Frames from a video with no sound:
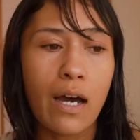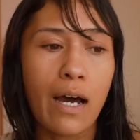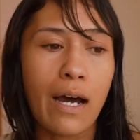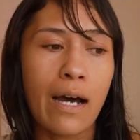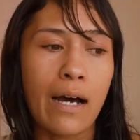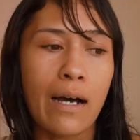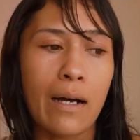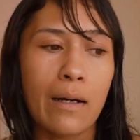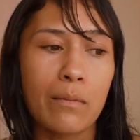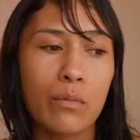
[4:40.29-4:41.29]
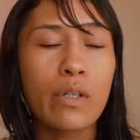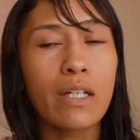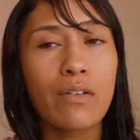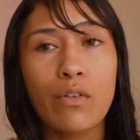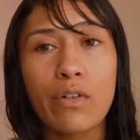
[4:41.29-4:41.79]
We
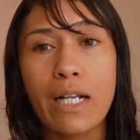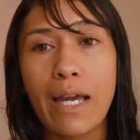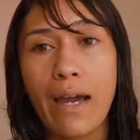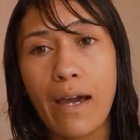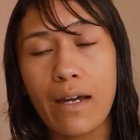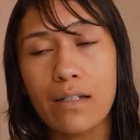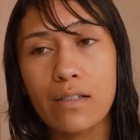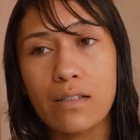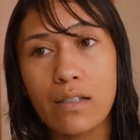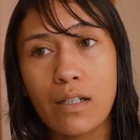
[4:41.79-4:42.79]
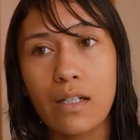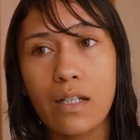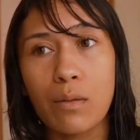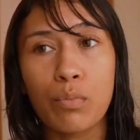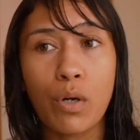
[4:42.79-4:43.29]
never really had
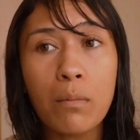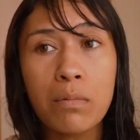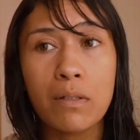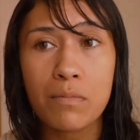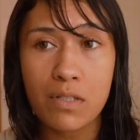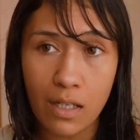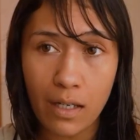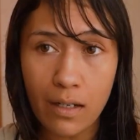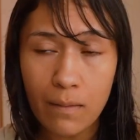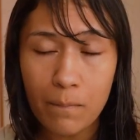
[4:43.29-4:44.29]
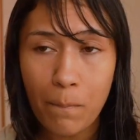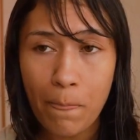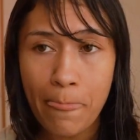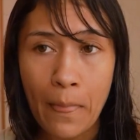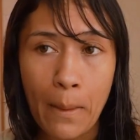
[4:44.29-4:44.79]
any problems there.
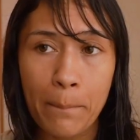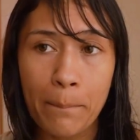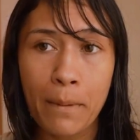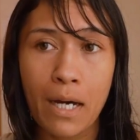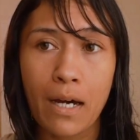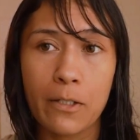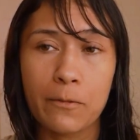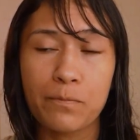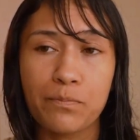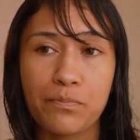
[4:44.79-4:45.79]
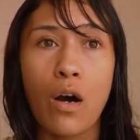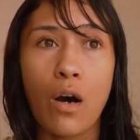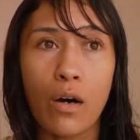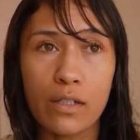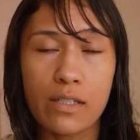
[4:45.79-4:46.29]
But
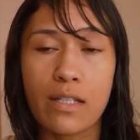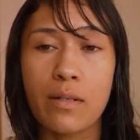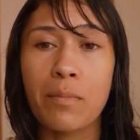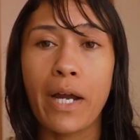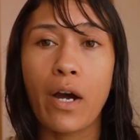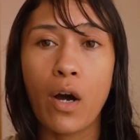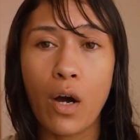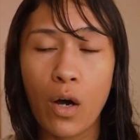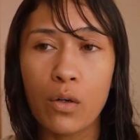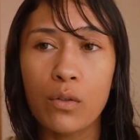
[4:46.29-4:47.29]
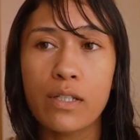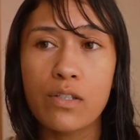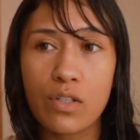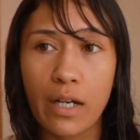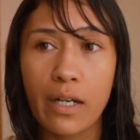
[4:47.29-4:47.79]
honestly, my whole
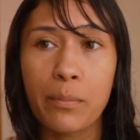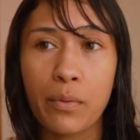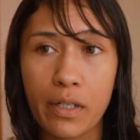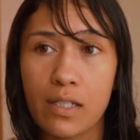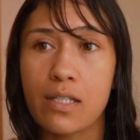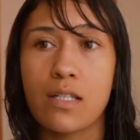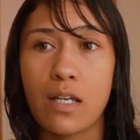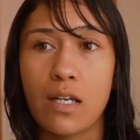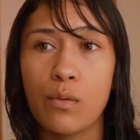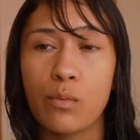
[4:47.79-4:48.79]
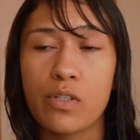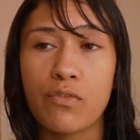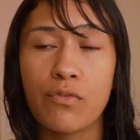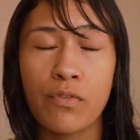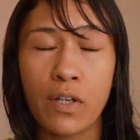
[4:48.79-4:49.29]
entire pregnancy was
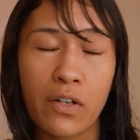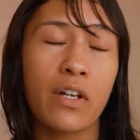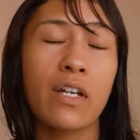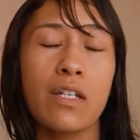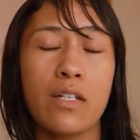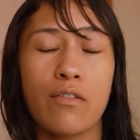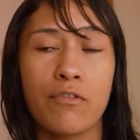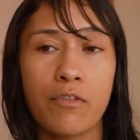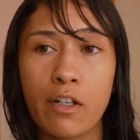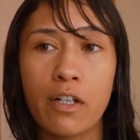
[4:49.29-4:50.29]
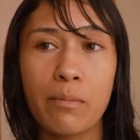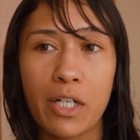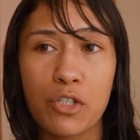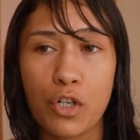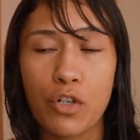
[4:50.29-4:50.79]
very, very
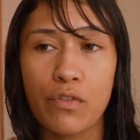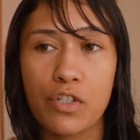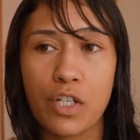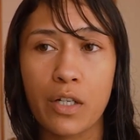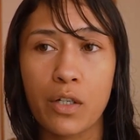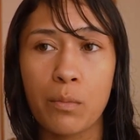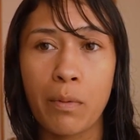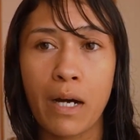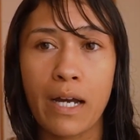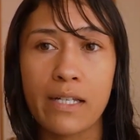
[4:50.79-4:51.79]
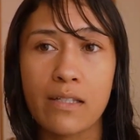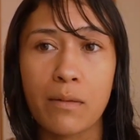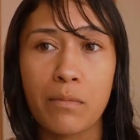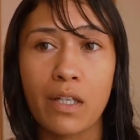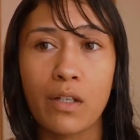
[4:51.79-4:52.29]
much overshadowed by
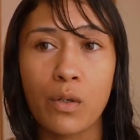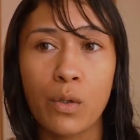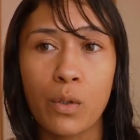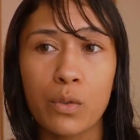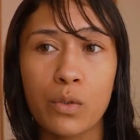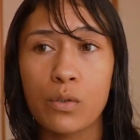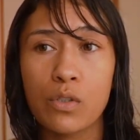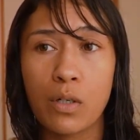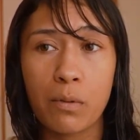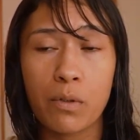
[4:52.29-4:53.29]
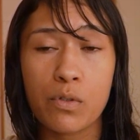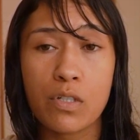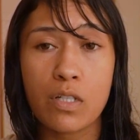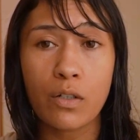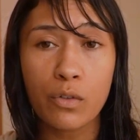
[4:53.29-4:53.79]
something called Topical
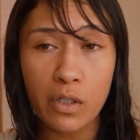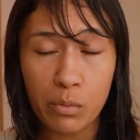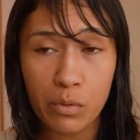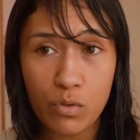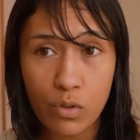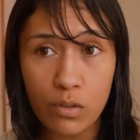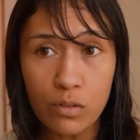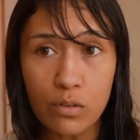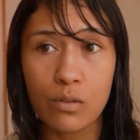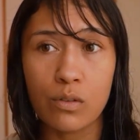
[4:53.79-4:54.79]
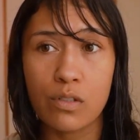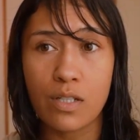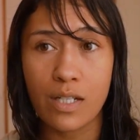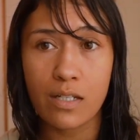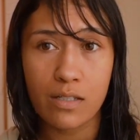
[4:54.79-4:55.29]
Steroid Withdrawal, or
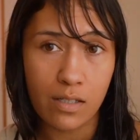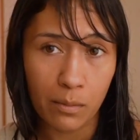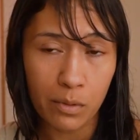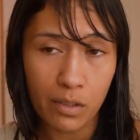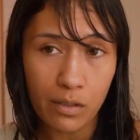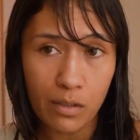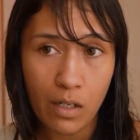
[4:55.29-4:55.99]
TSW.